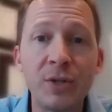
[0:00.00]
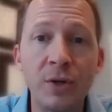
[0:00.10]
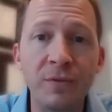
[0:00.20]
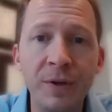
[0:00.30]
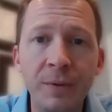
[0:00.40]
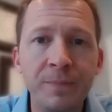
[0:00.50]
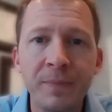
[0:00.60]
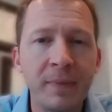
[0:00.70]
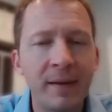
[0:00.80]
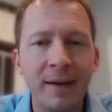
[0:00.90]
Well, in our
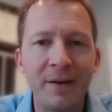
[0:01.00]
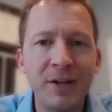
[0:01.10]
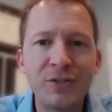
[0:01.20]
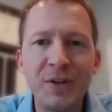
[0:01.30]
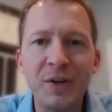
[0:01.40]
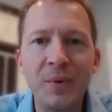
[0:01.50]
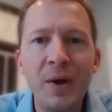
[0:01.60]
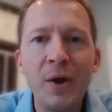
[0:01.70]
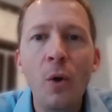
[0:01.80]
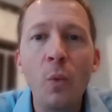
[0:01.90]
next interview, in
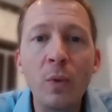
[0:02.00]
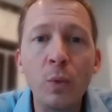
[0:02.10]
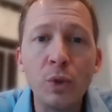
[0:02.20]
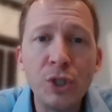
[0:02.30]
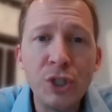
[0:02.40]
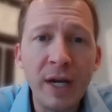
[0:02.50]
our next video,